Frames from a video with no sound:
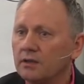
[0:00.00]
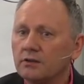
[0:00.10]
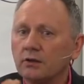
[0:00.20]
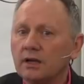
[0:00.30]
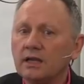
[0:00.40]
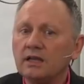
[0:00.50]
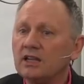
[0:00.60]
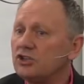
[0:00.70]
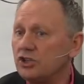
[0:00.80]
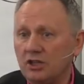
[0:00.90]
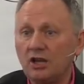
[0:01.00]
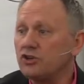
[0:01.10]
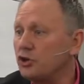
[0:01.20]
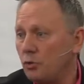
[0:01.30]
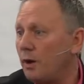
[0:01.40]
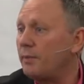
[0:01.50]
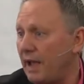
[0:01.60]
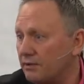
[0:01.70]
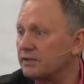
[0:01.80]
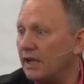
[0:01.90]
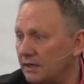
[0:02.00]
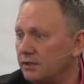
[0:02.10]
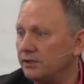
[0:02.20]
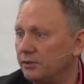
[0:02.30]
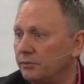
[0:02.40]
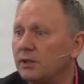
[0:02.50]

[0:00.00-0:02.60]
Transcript: There, it does show up outside too,